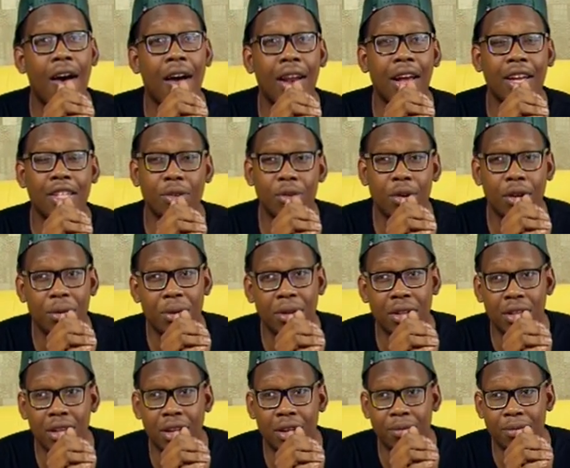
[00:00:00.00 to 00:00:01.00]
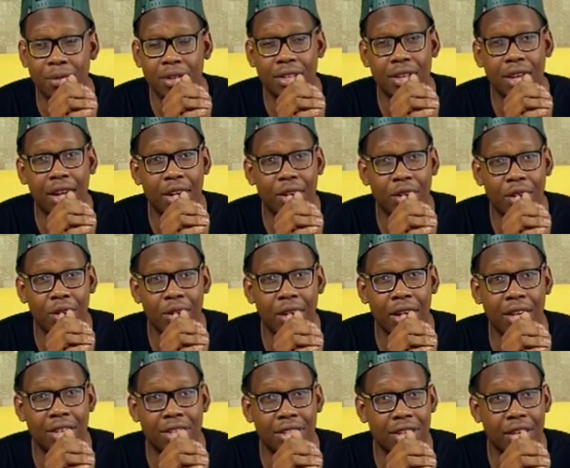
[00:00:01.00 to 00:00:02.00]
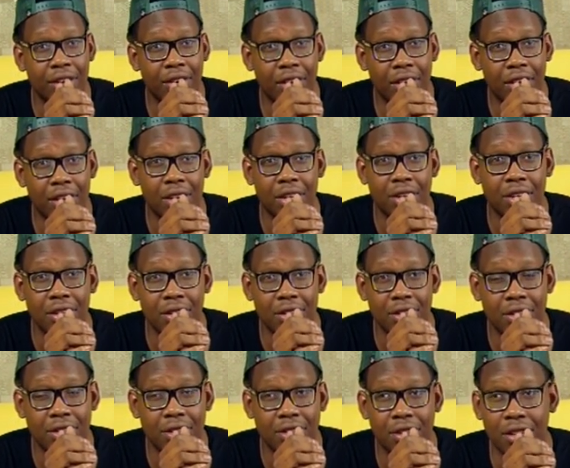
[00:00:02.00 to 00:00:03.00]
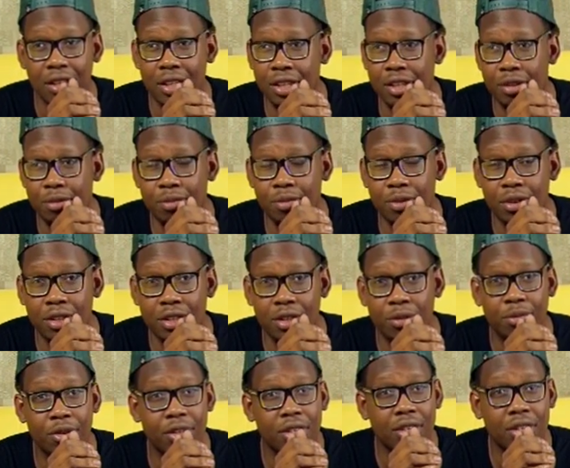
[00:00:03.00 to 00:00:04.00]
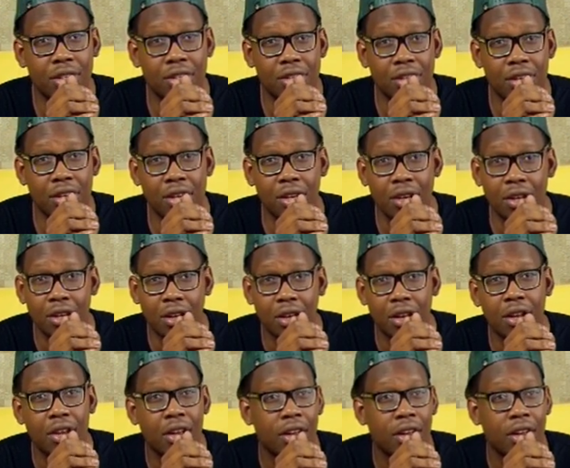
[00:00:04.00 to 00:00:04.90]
I like to work with this guy called Ed Sheeran. He's a British singer.